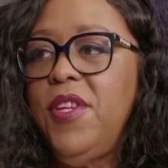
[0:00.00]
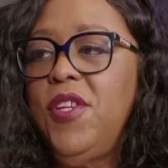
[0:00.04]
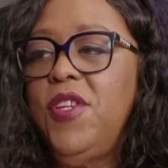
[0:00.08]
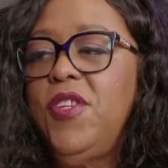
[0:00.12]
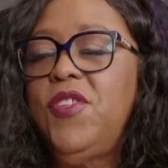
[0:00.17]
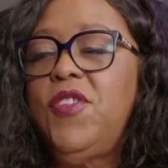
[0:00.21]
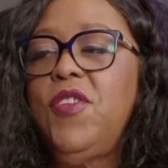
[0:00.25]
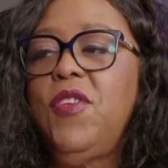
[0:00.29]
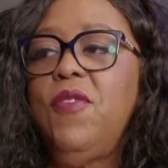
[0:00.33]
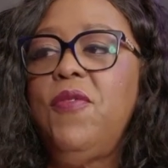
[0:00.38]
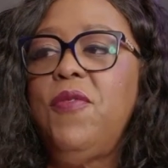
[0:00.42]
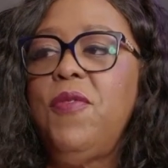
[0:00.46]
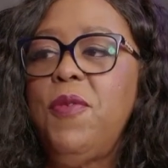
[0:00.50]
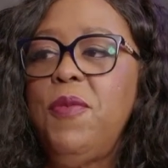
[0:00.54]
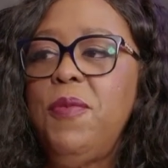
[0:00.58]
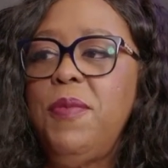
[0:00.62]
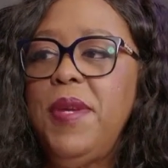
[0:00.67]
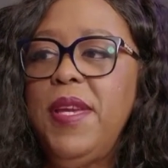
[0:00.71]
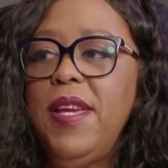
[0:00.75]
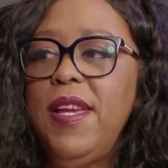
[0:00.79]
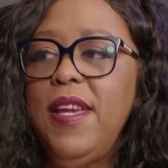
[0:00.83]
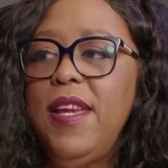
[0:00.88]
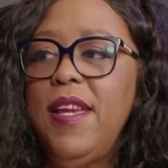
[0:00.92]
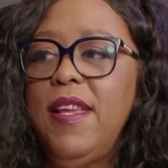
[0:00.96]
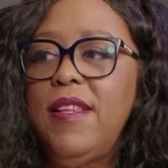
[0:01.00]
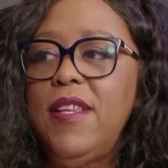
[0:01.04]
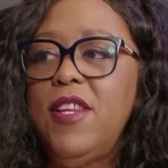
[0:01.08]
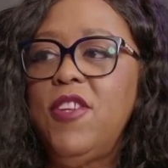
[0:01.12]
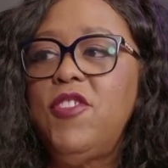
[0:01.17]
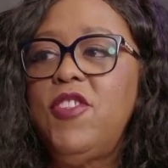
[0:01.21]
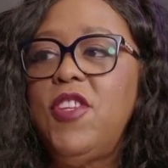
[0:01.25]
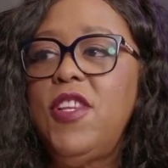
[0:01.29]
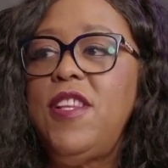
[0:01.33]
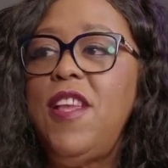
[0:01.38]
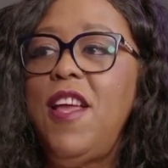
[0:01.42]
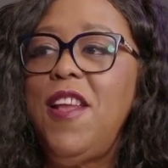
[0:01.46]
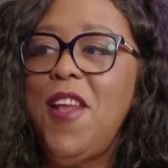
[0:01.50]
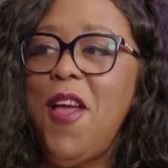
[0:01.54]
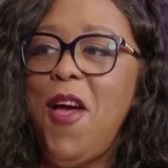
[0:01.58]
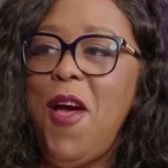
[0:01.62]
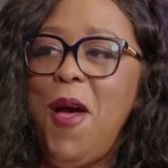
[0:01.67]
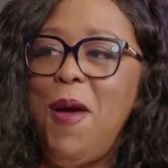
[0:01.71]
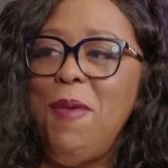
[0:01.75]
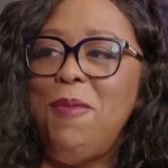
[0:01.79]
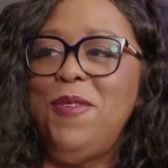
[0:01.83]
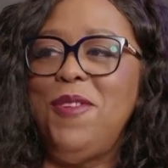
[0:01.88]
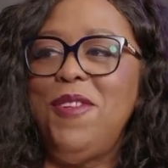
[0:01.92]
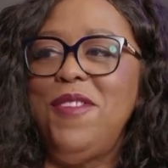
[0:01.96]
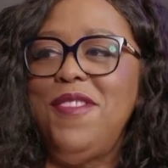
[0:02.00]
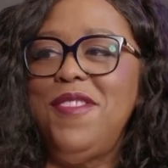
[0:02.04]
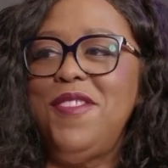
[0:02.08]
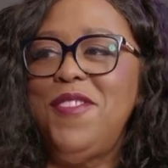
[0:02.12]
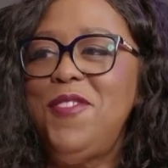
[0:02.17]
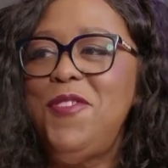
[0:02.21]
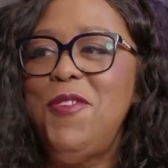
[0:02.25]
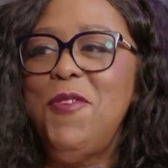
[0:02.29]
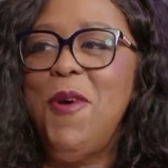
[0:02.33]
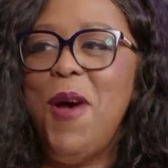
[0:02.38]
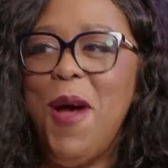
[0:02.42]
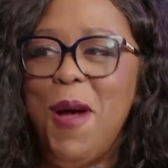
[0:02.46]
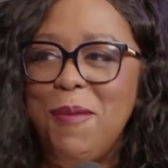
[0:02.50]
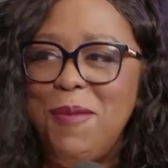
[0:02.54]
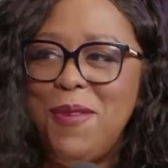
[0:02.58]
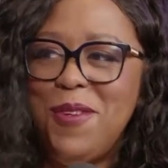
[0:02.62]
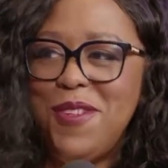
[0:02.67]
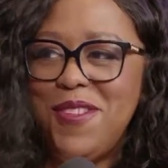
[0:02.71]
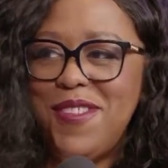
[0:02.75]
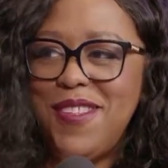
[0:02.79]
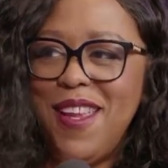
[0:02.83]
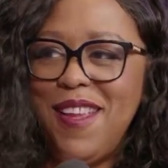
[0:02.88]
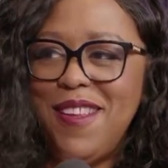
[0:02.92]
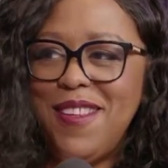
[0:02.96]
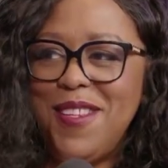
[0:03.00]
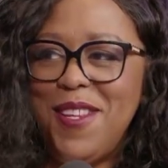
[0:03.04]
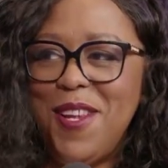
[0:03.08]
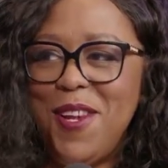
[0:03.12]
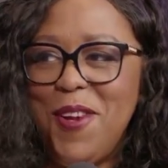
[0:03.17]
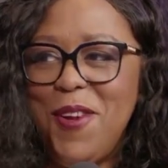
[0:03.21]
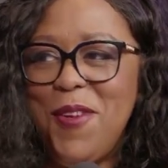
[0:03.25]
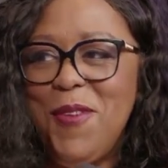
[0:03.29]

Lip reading: So for me, there's a lot of options, new options out there.